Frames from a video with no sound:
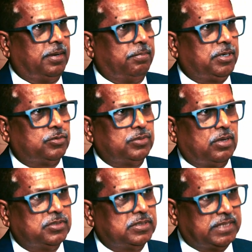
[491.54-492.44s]
But
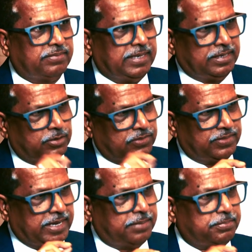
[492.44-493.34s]
2017, on
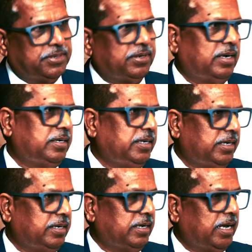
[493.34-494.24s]
that particular
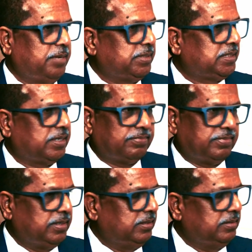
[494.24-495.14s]
day, I must have
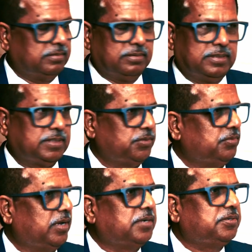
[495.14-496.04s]

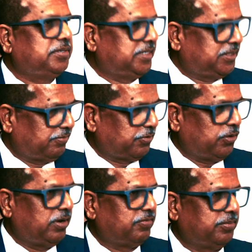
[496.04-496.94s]
received hundreds of
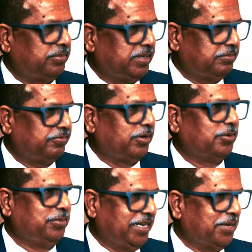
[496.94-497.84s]
calls from my
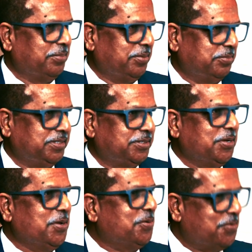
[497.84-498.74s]
fellow BNI members.
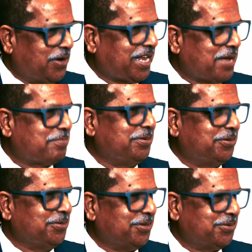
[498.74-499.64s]
What happened
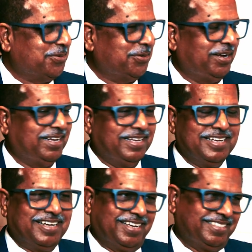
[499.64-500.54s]
to your goal?
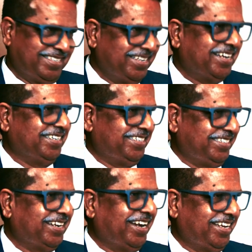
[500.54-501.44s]
I said, yeah, it
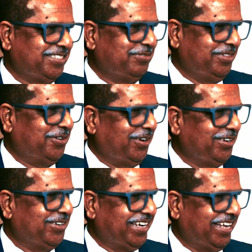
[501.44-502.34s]
realized with all
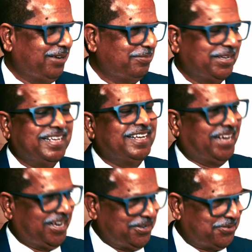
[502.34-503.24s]
your help,
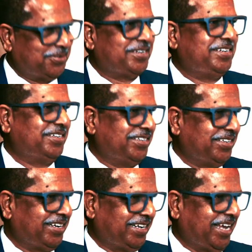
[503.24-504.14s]
I could
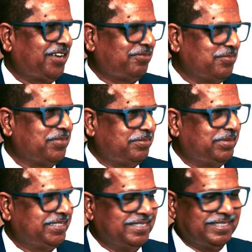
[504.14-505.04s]
retire from that
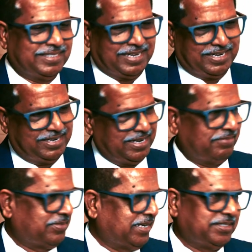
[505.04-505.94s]
business, and
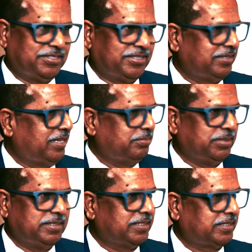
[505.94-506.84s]
I've transitioned that
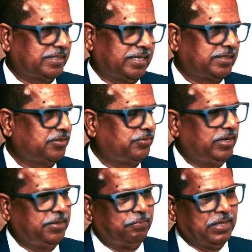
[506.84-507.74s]
business successfully.